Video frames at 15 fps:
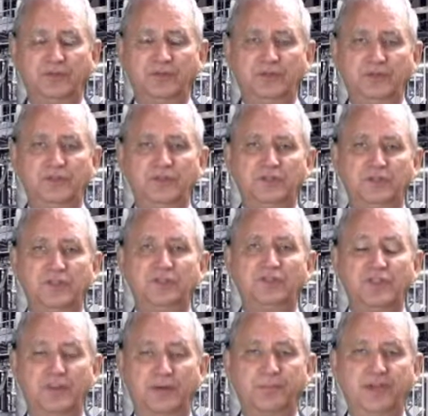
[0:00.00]
This
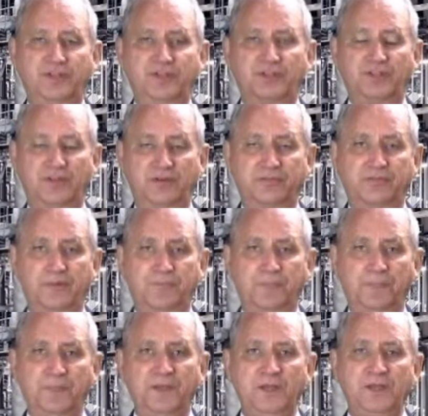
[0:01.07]
is the best stuff.
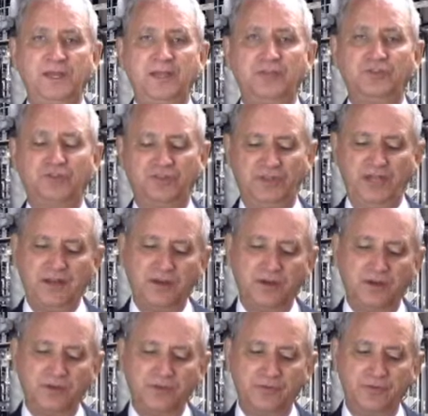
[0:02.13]
Instead
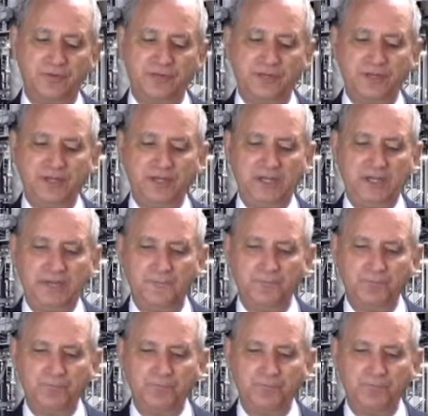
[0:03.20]
of the